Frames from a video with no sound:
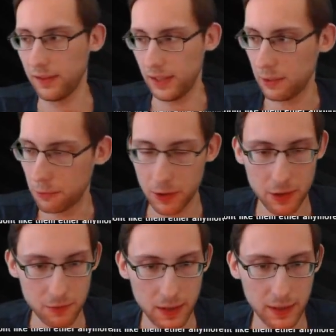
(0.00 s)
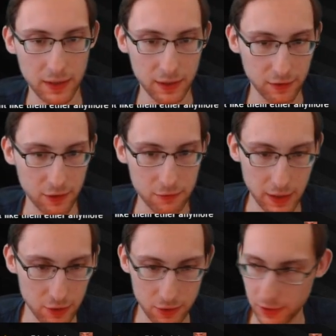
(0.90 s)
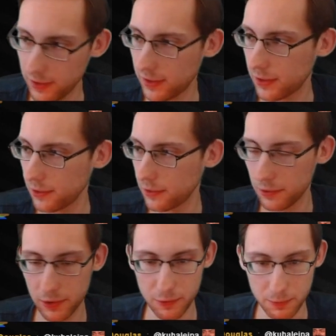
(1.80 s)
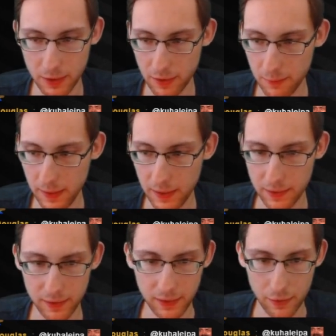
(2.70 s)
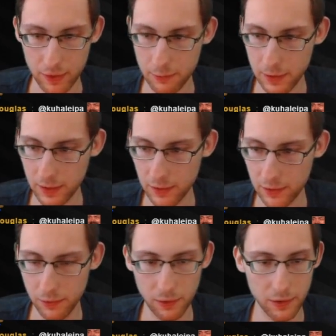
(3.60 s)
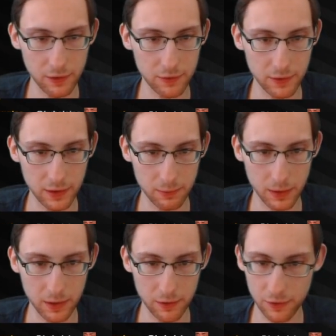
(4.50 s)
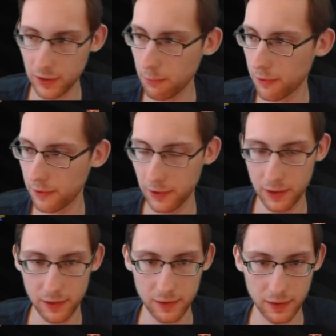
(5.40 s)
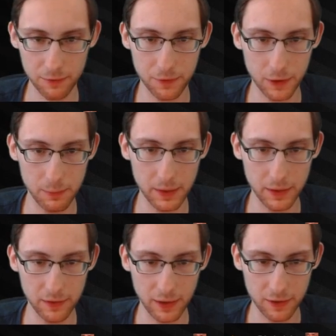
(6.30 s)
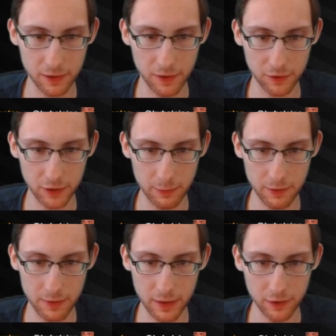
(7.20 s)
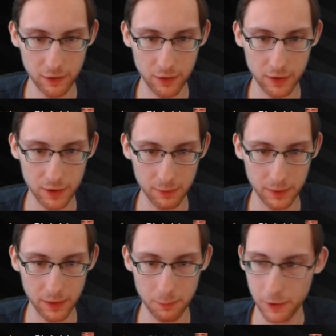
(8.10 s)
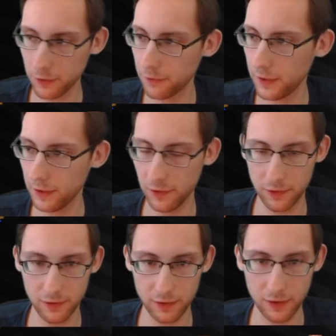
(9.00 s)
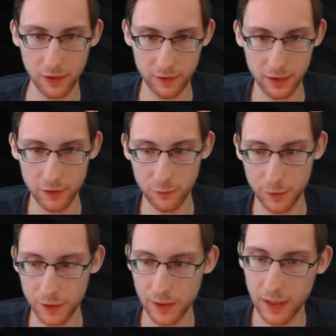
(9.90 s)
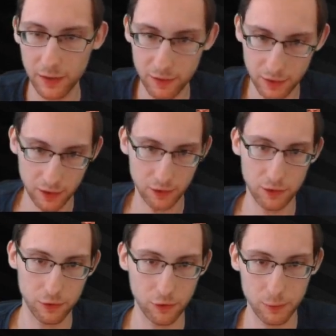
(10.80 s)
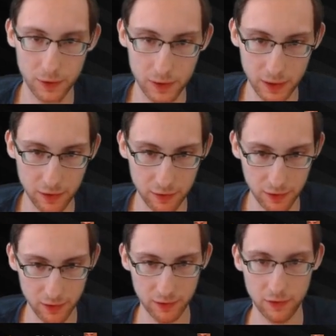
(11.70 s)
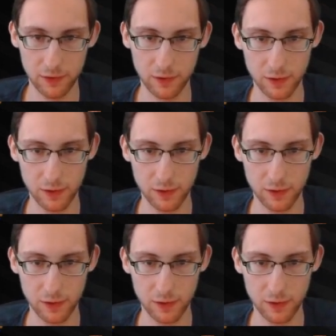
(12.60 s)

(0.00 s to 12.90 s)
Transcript: And what a run it is to rejoin. Good old Brother Bear. I think we can do this, right? We can do sub thirty, like four minutes. I don't know, the Salmon Run is long, but the boss fight isn't. It's like a small cutscene or two small cutscenes.